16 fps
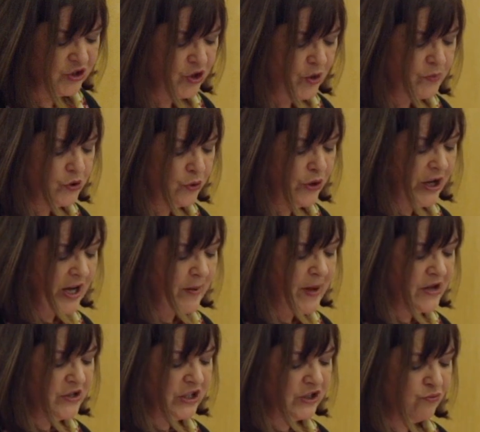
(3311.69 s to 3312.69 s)
stopped talking
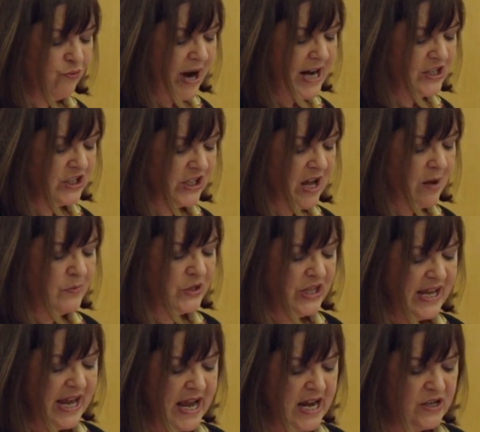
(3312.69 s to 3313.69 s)
about his right to come to
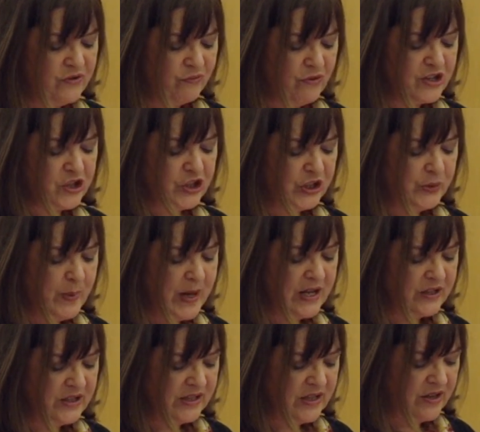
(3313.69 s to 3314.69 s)
the aid of Russian
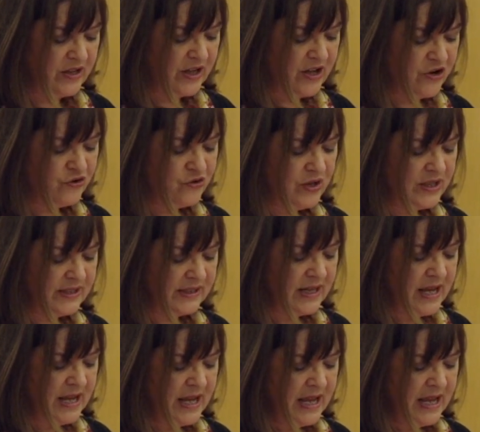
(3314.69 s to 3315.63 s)
speakers in other countries,